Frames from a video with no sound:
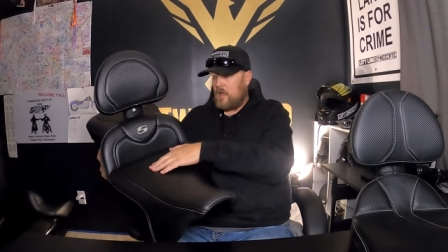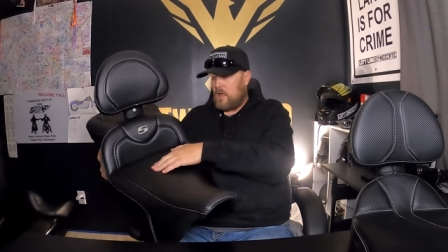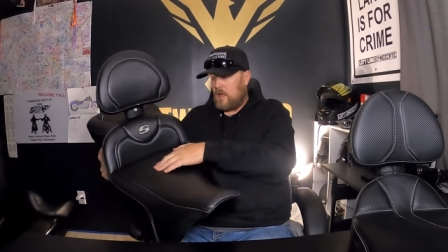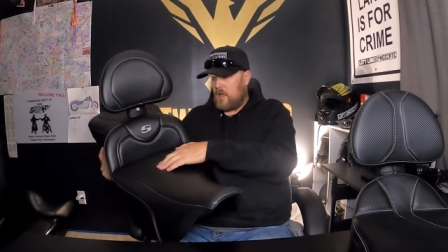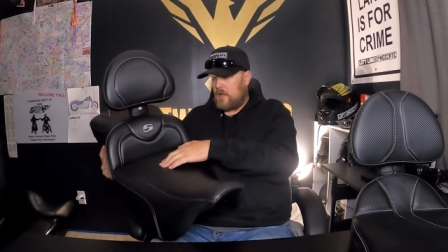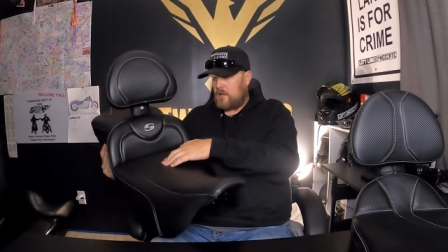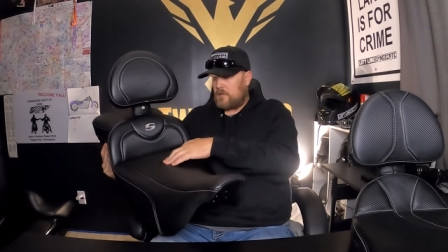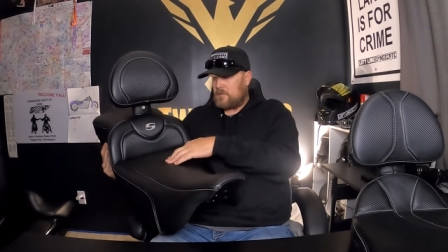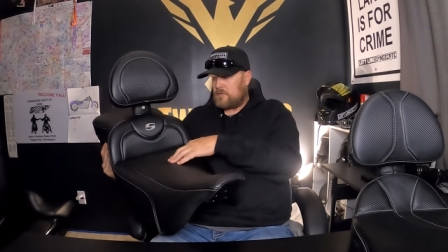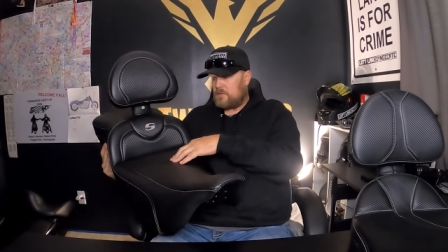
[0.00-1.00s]

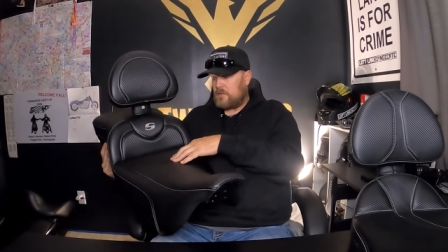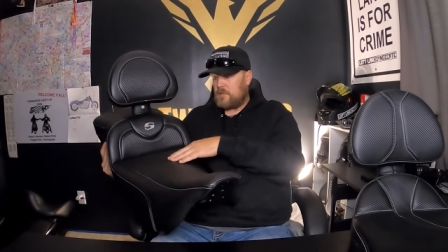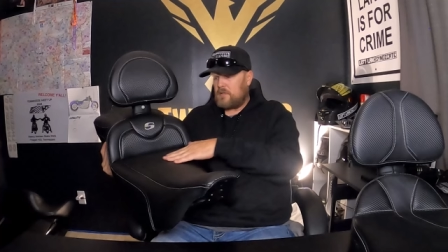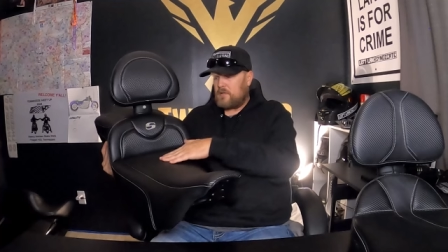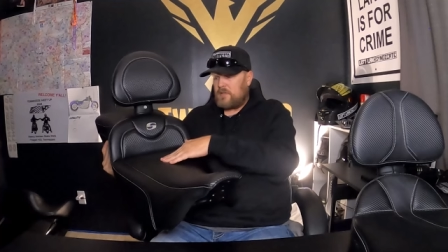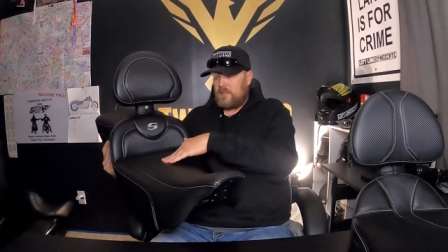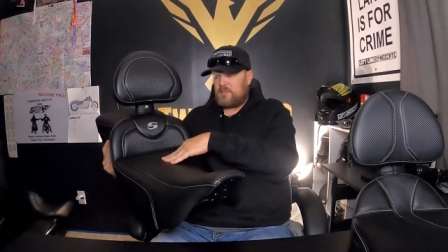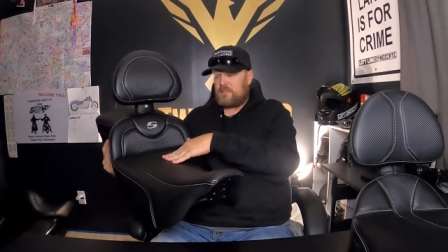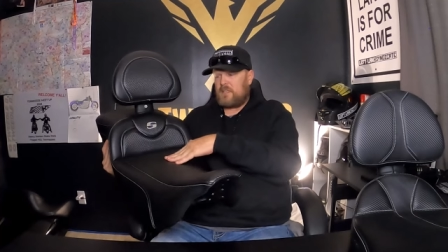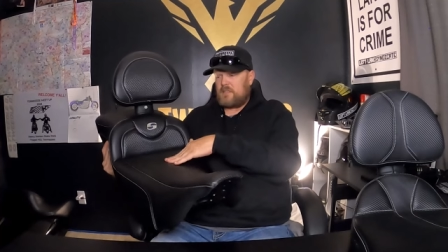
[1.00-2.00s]
And
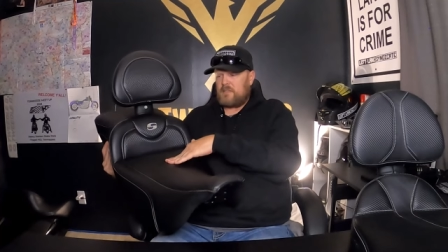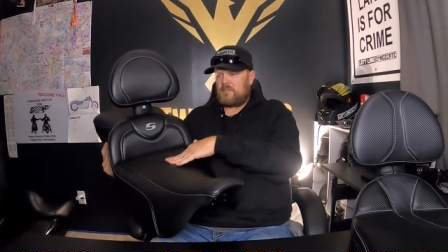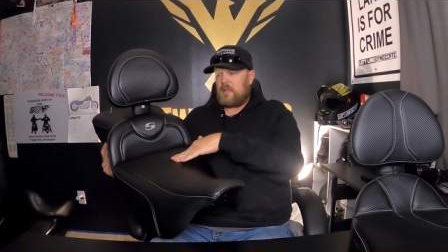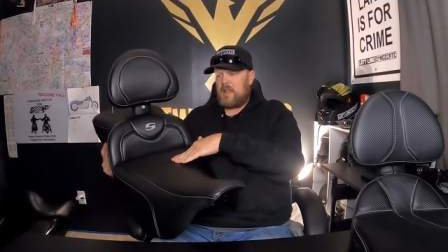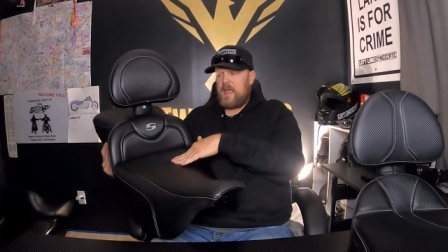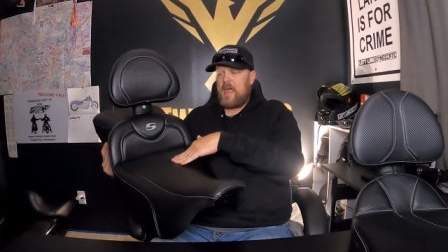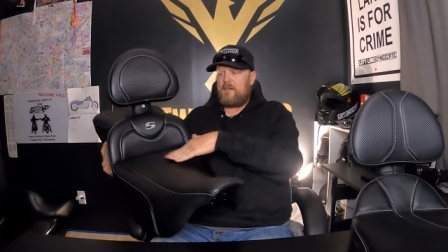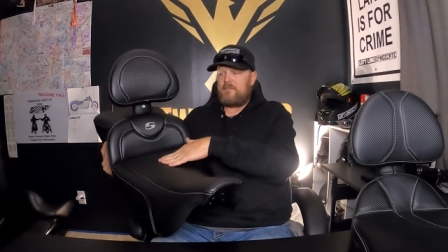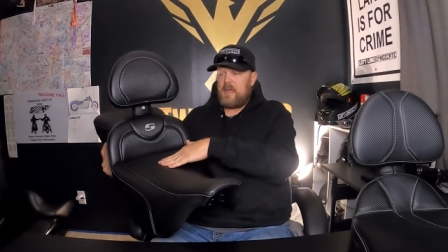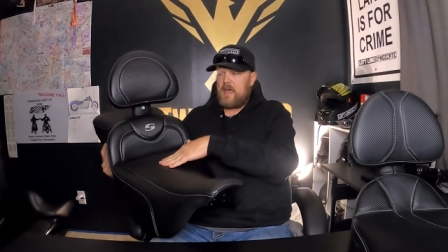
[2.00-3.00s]
this seat does not
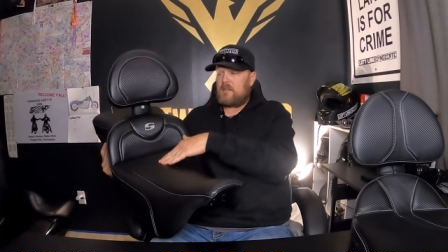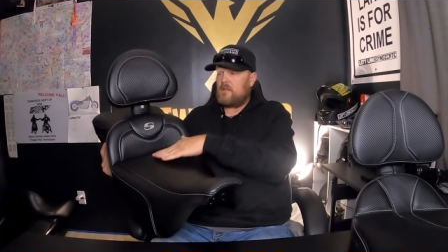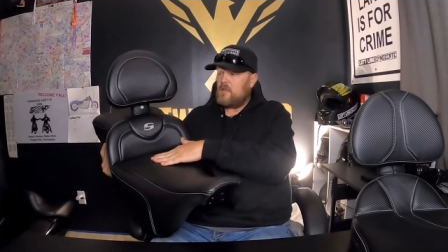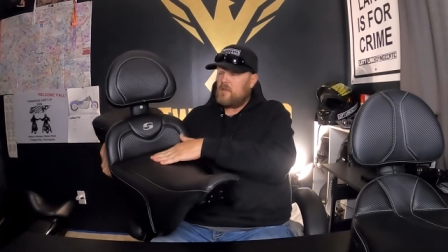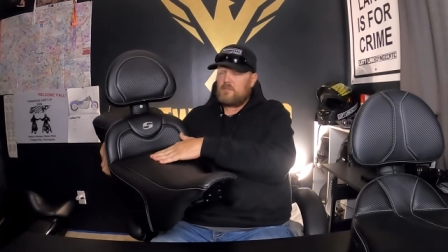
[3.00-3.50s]
have that.